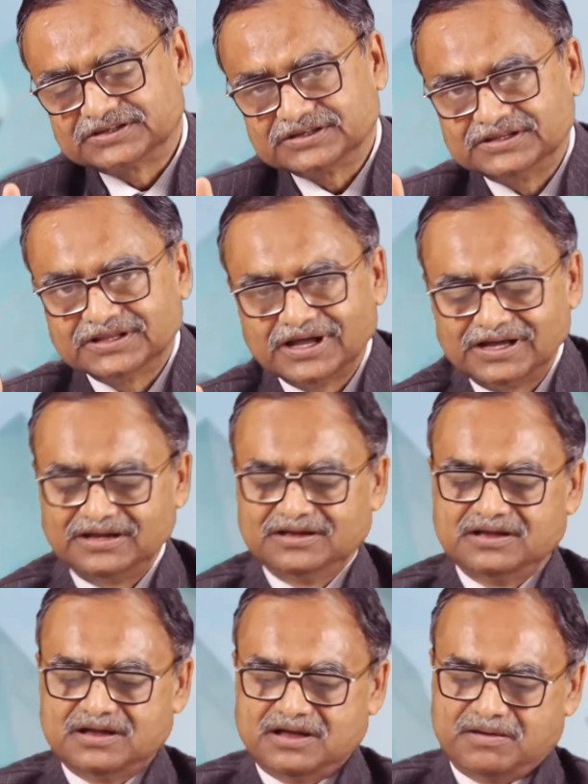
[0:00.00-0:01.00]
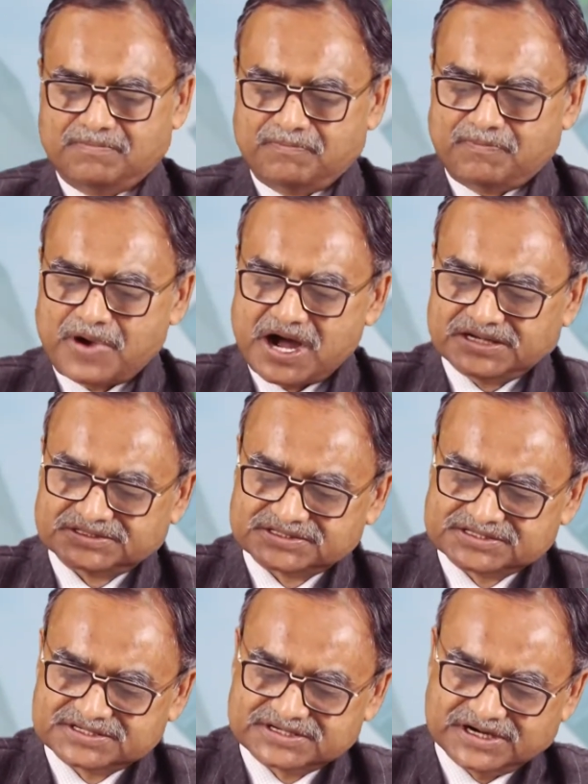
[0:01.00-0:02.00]
in the past
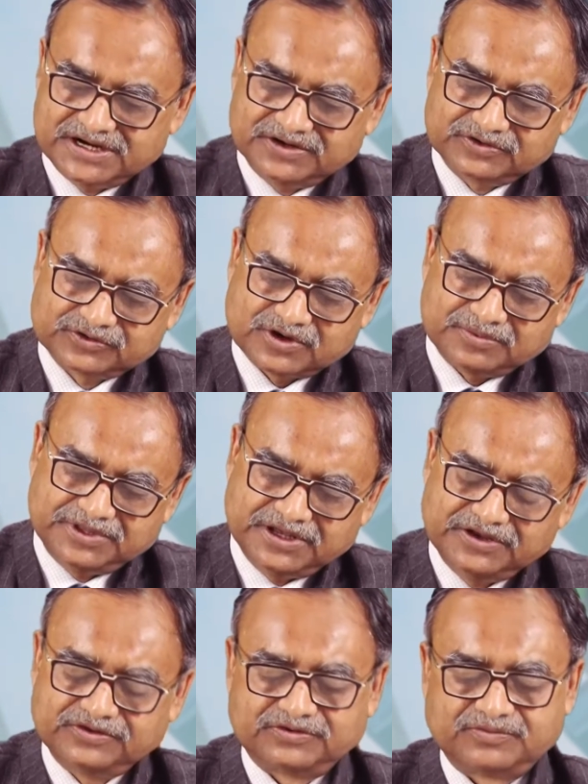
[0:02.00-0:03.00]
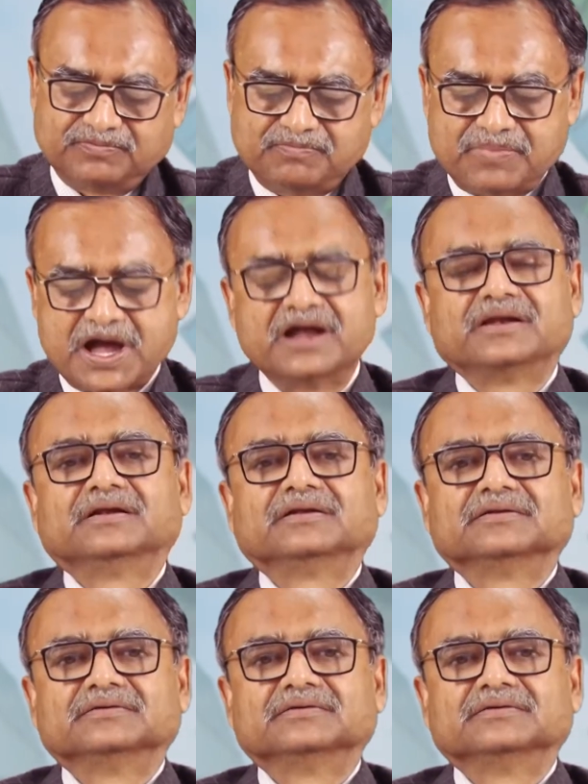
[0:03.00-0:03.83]
trends of this pen,